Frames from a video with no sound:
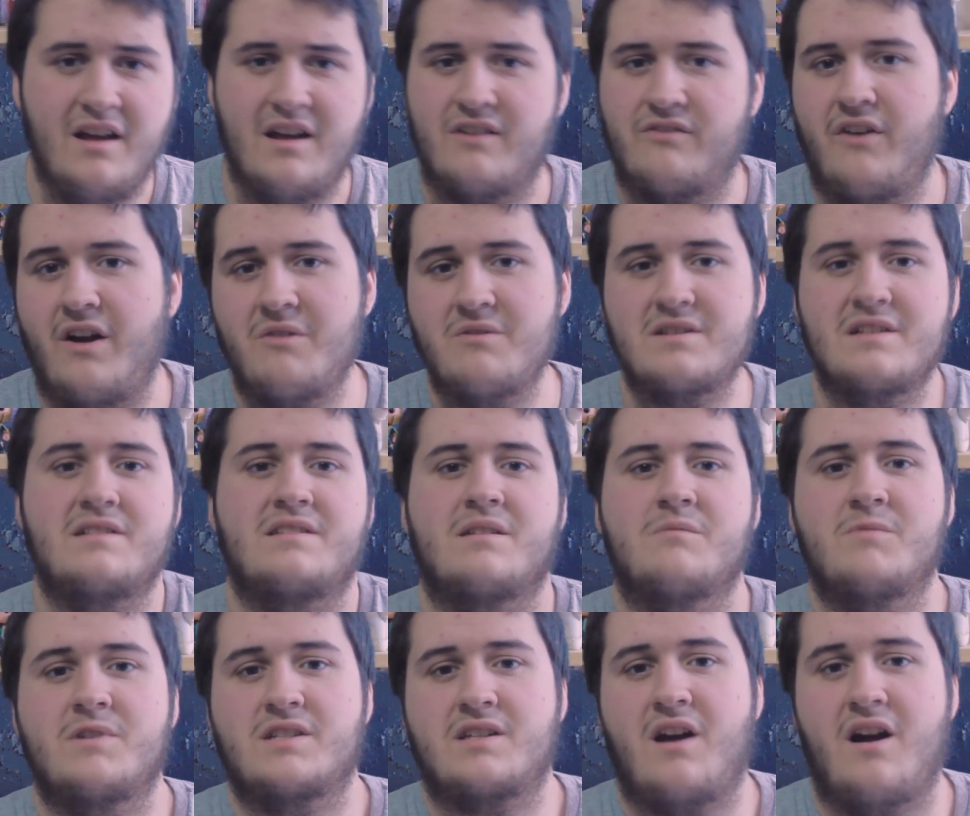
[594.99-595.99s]
If I was in
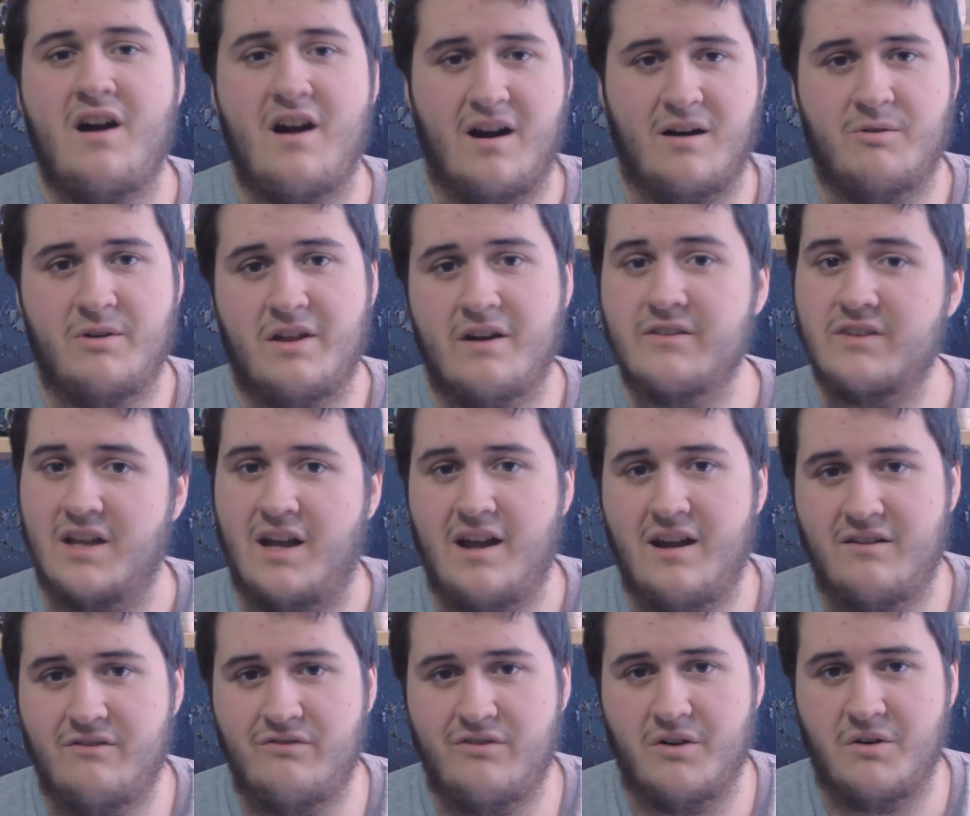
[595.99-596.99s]
someone's car without the
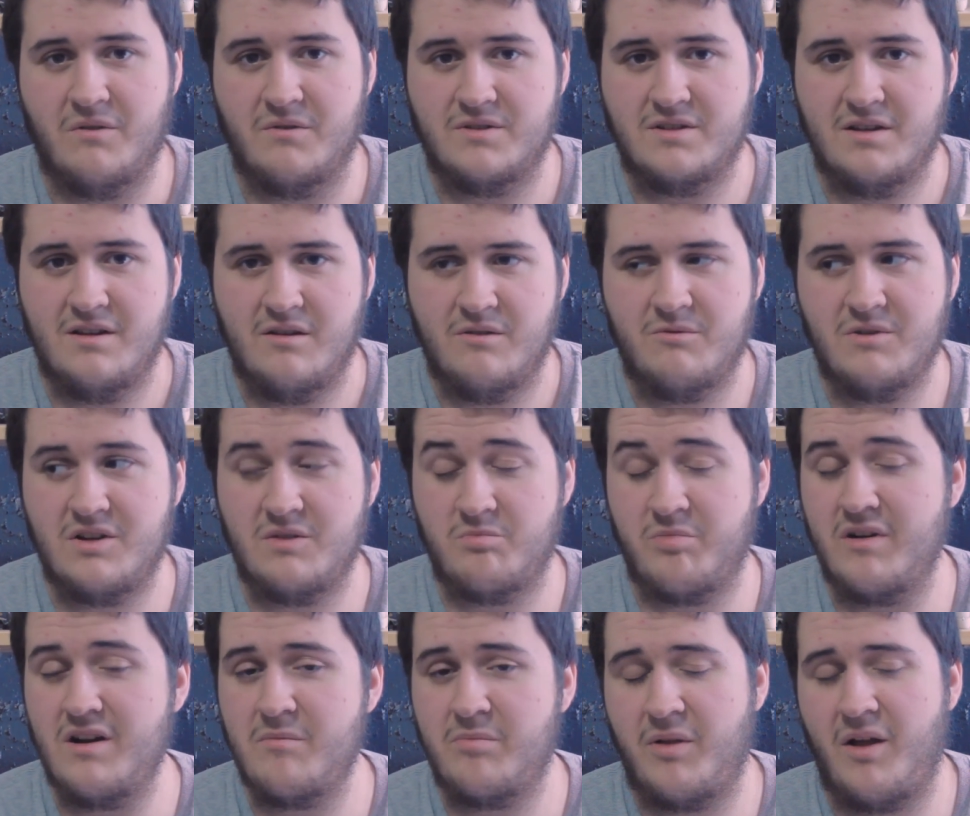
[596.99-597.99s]
headphones, which is
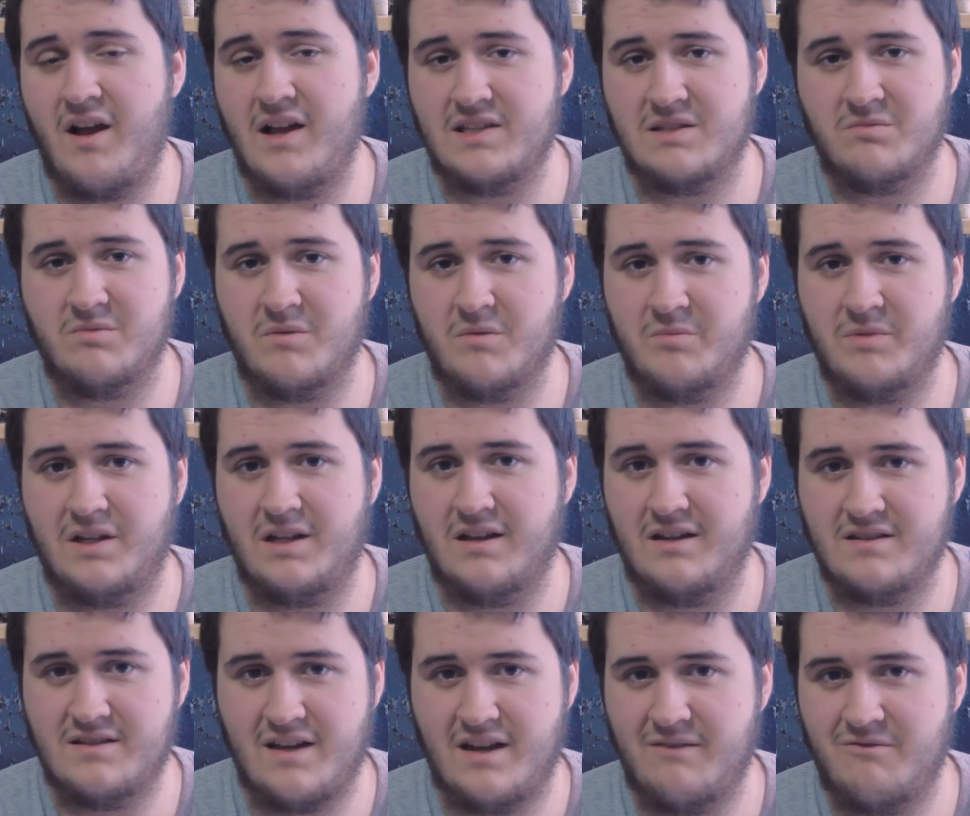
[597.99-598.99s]
pretty plausible
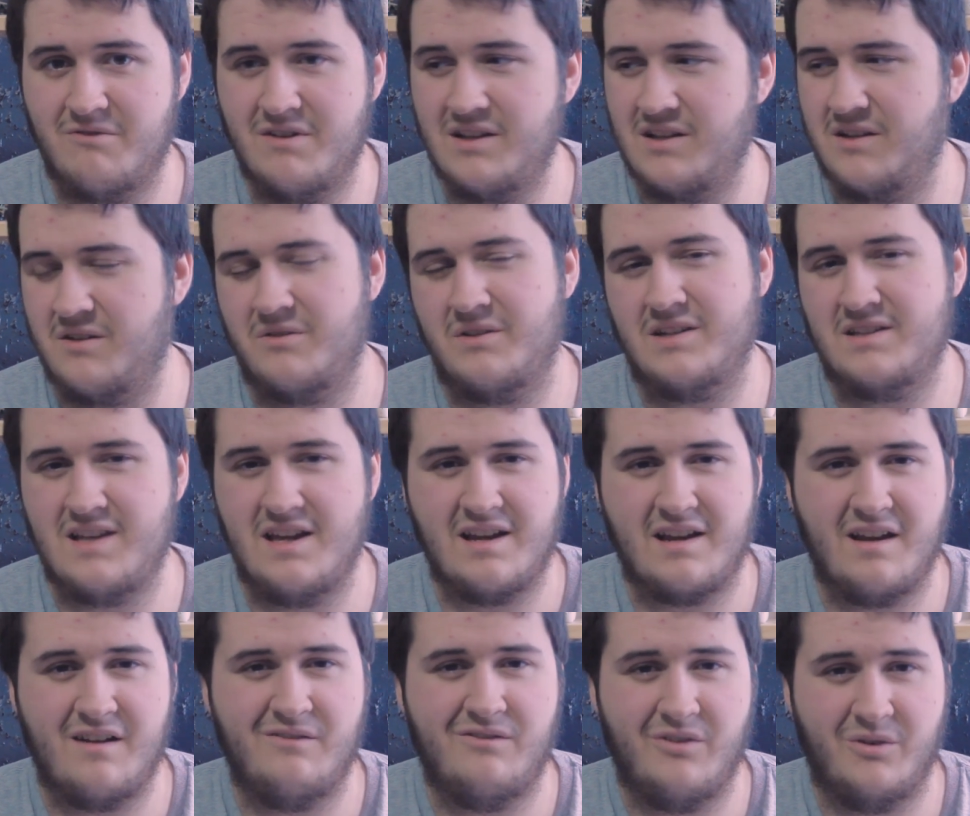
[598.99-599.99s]
because I really only take
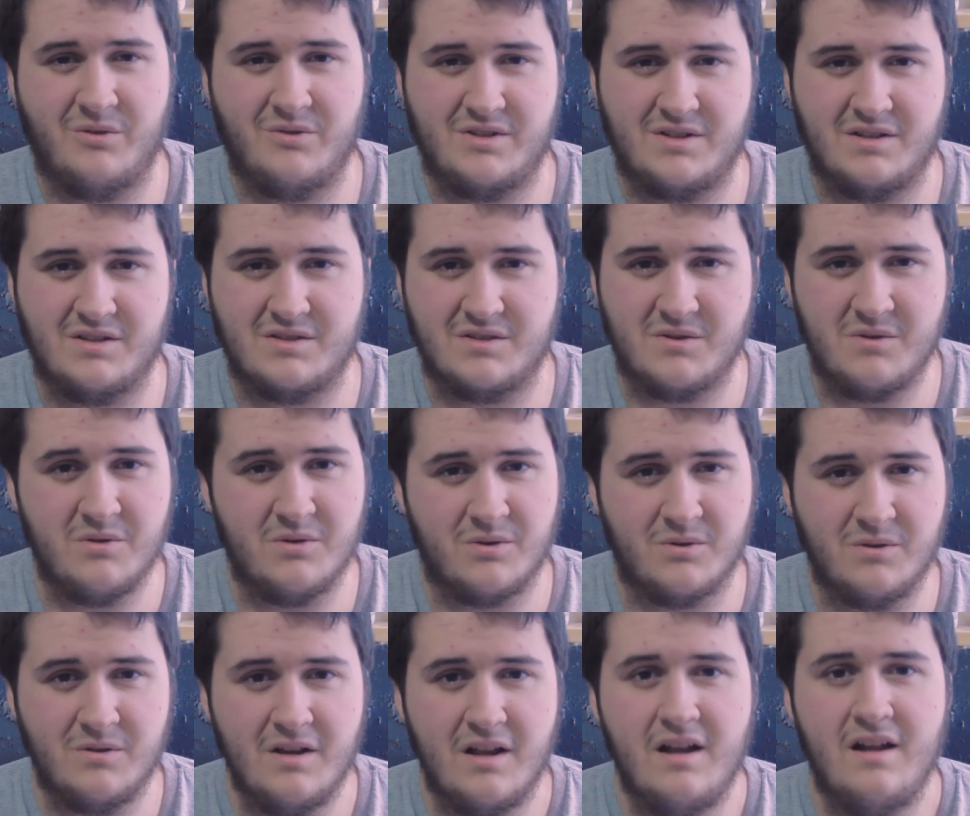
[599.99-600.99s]
headphones to
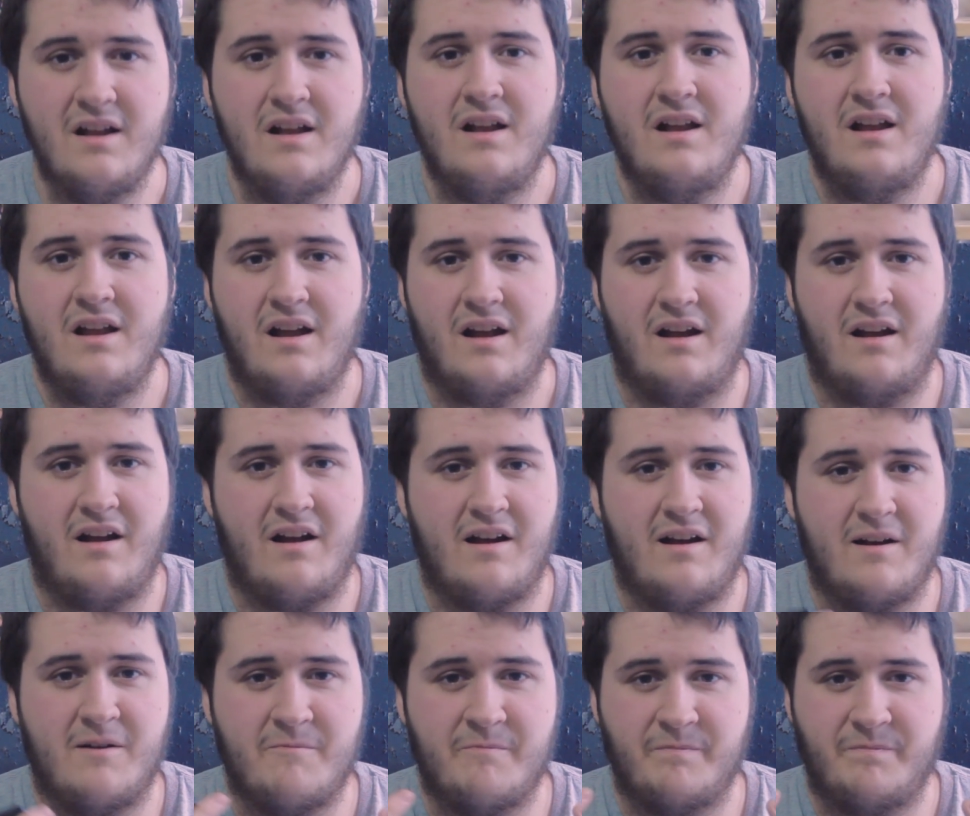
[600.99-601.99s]
school,
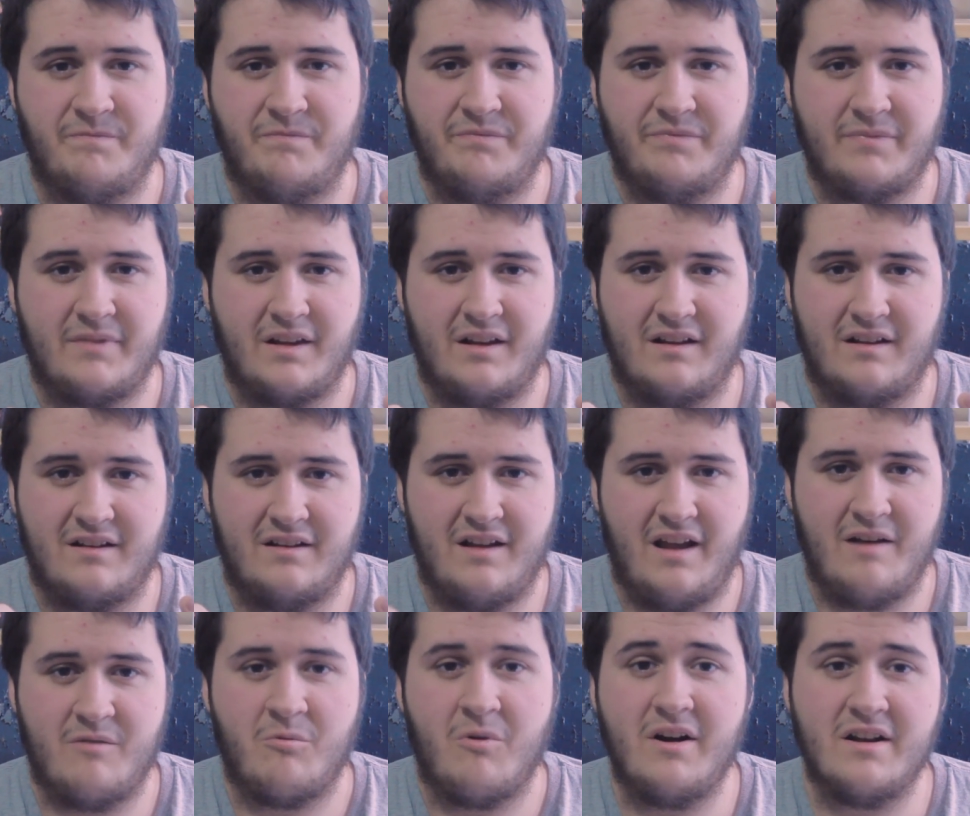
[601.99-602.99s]
and
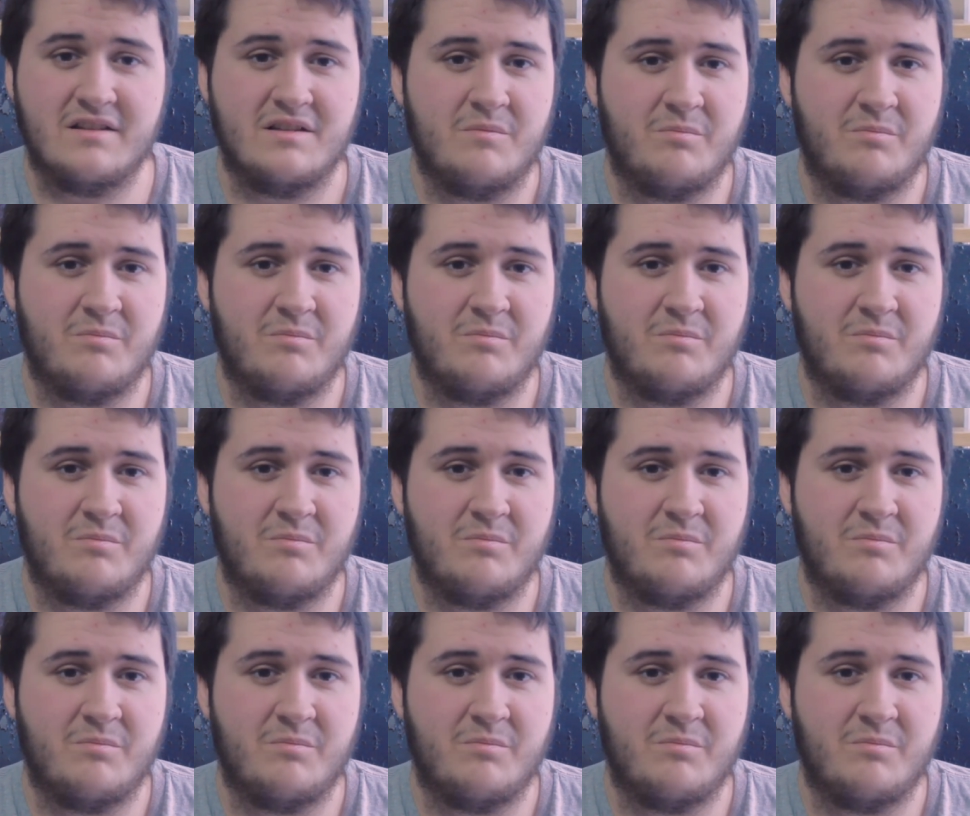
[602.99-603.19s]
wanted